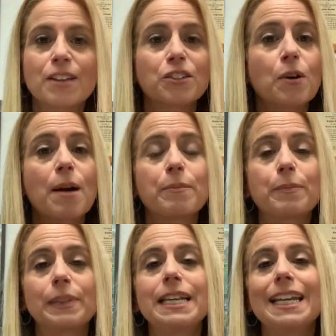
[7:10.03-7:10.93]
So I'm
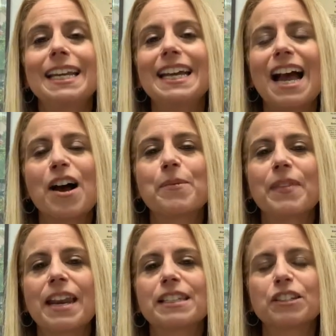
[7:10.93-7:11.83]
pleading
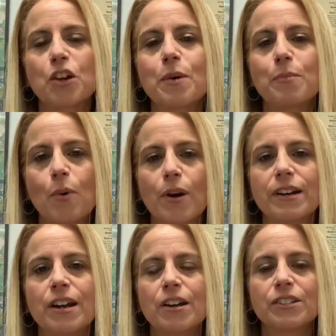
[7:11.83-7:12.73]
that it's so
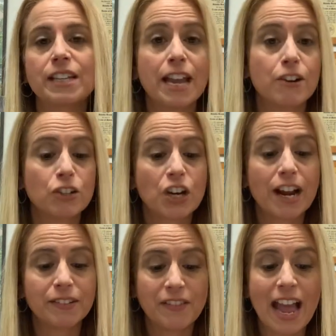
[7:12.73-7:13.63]
important to get your
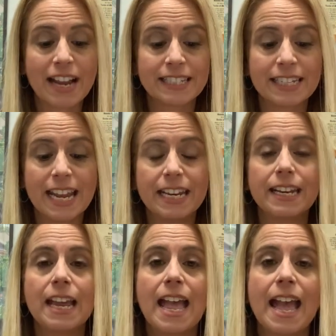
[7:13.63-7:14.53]
child
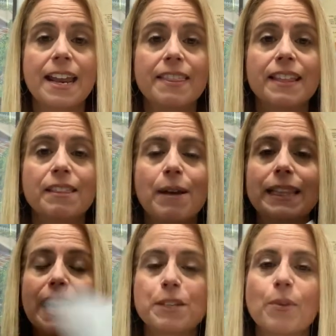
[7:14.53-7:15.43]
vaccinated. And I think my
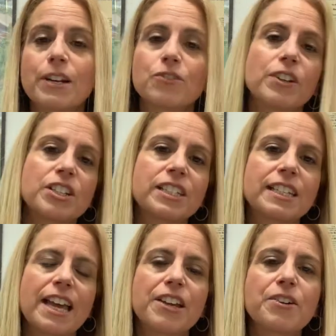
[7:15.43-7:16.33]
last point is really just to
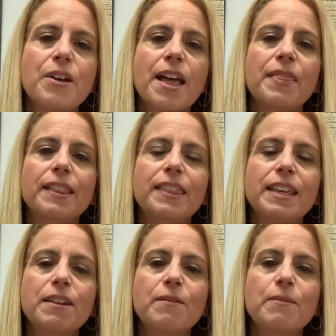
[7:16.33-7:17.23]
tell you that
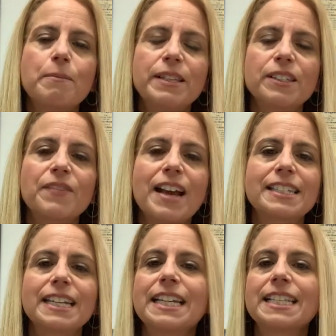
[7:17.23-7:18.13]
the measles
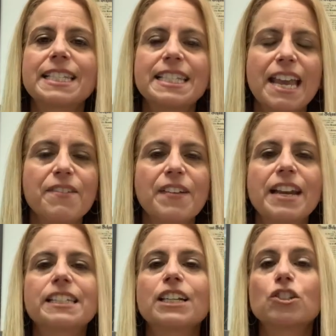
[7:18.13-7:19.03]
vaccine, it's safe and
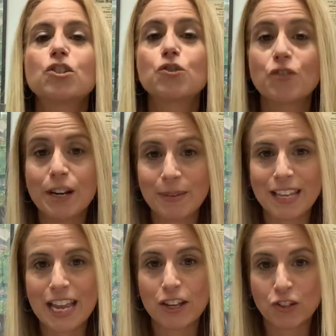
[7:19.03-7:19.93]
it's
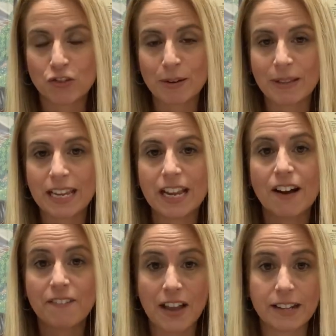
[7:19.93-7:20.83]
extremely, extremely
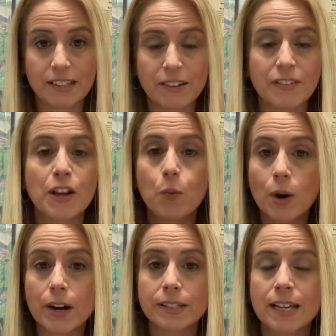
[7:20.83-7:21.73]
effective. It
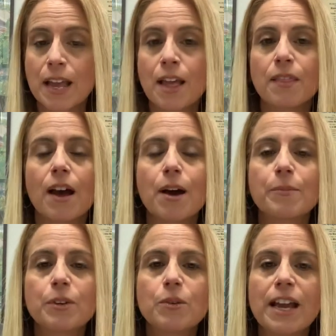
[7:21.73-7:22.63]
works.
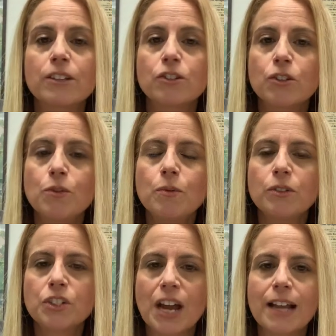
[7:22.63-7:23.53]
You get 2
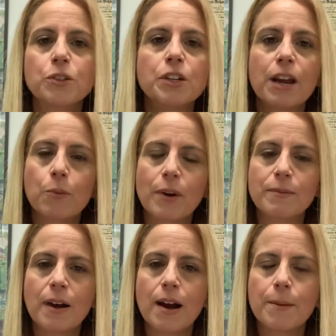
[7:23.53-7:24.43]
shots, you get
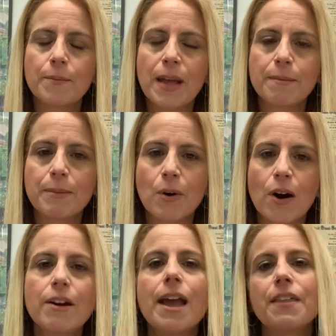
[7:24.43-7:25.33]
one
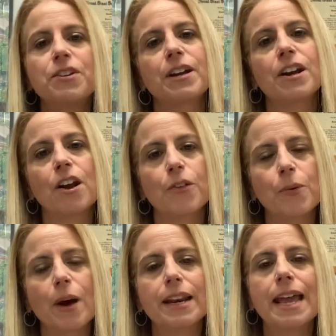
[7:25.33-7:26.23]
MMR, and then you get another
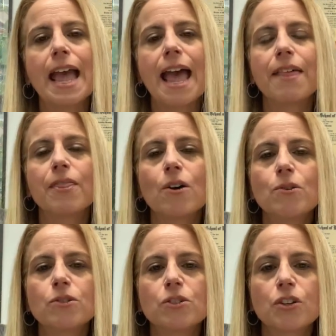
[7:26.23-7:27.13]
one. And
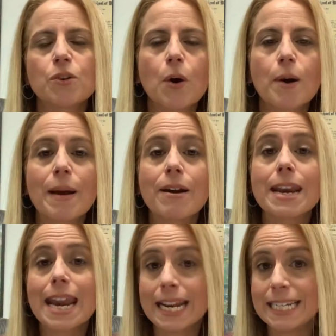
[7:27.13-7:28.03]
those 2 are about
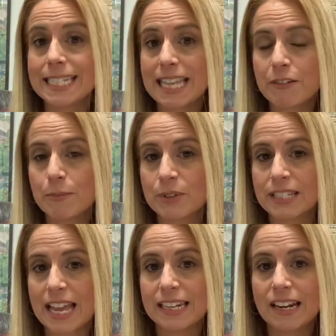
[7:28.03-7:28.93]

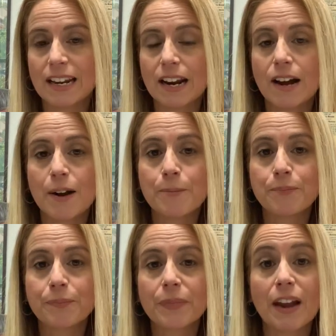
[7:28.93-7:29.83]
97%
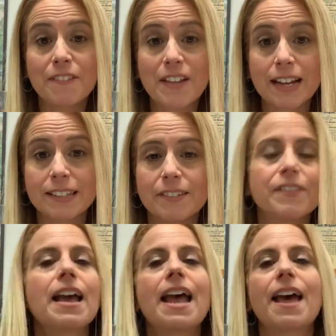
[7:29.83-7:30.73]
effective.
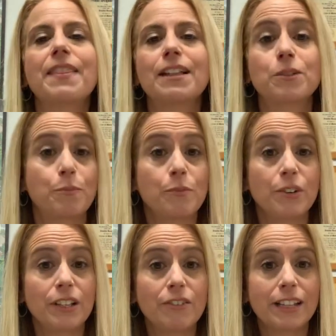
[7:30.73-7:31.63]
And that's
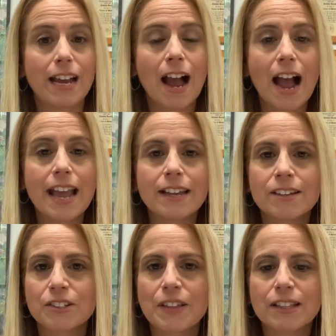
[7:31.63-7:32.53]
really, really high.
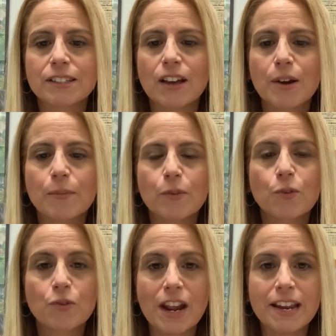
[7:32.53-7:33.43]
So that's
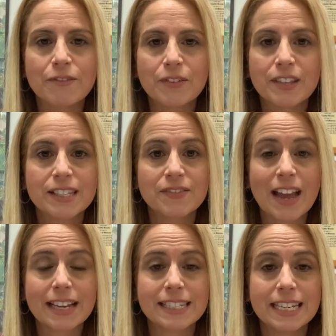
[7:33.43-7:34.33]
great for this
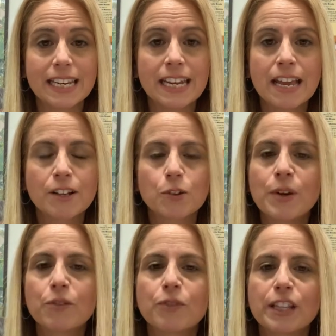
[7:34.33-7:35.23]
vaccine, because
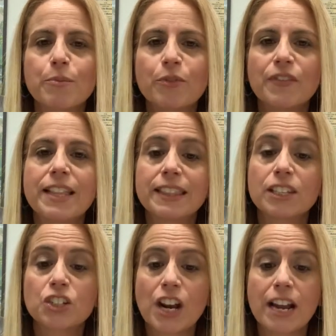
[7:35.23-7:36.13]
we can really prevent
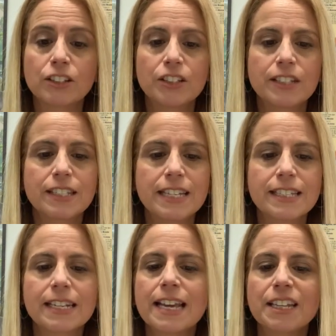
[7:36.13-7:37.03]
this childhood
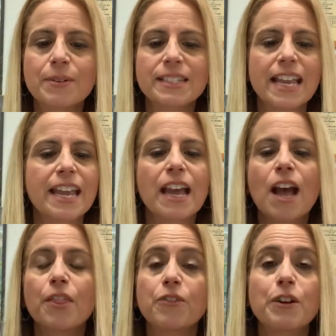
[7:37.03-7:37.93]
disease. And as I was saying,
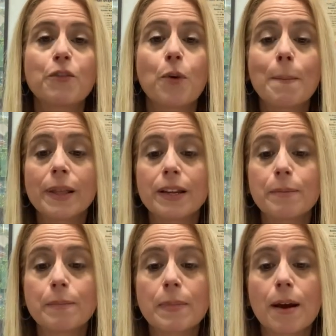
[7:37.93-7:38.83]
3 to 4
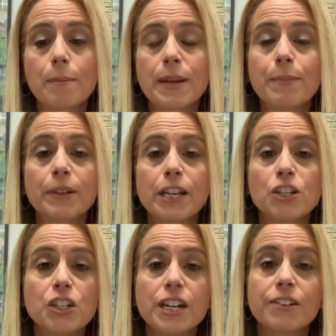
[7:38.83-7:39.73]
million people
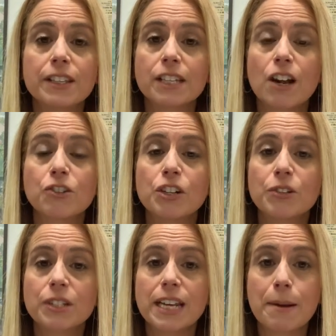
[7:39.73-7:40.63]
each year in this country
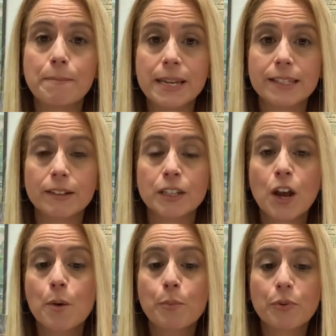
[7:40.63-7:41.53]
used to get measles
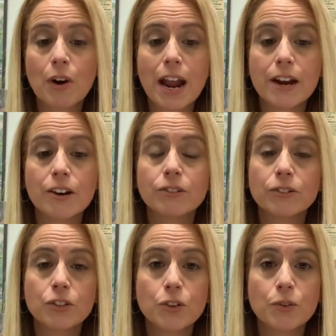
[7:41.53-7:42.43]
prior
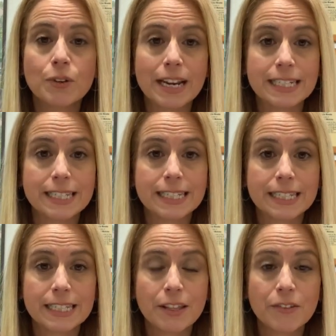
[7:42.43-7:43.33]
to
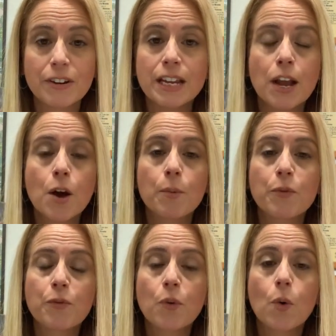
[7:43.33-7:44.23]
1963,
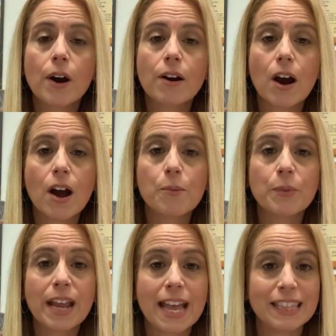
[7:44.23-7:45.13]
before
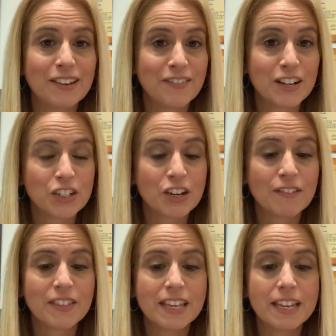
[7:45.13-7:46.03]
we had the invention
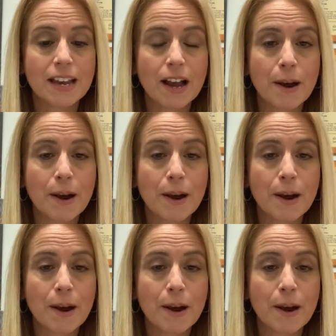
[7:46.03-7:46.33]
of the